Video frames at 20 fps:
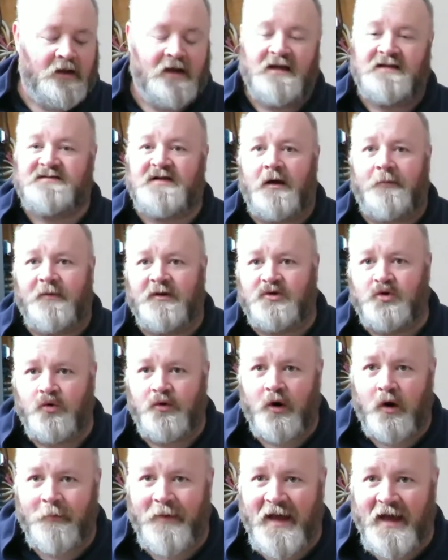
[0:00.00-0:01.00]
it's time to
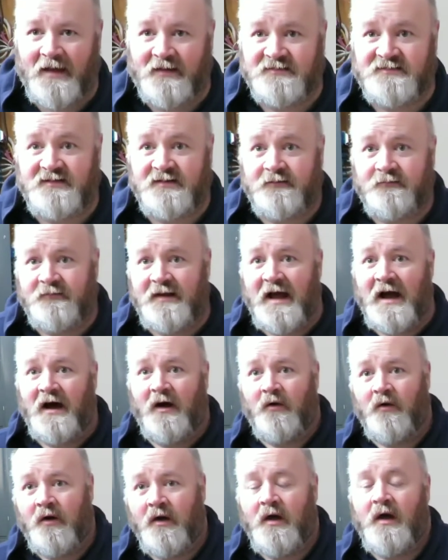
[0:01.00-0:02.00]
tune our bands.
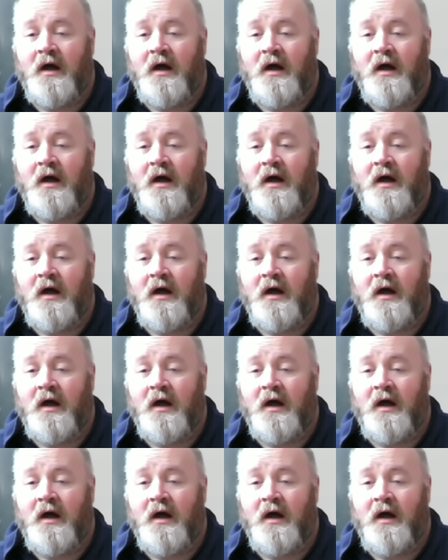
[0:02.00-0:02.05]
Now,